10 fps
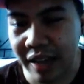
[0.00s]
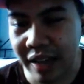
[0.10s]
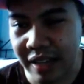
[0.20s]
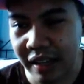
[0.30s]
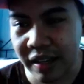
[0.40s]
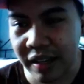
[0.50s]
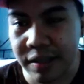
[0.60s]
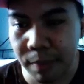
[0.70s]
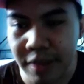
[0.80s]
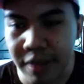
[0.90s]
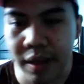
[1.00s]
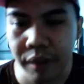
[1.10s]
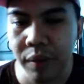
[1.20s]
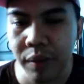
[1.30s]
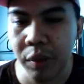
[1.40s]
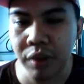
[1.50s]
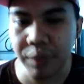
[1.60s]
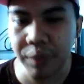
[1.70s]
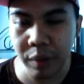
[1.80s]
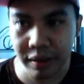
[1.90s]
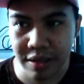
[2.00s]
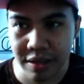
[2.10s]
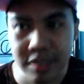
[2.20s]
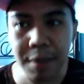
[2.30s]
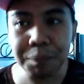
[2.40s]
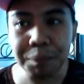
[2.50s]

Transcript: second is best environmental practice.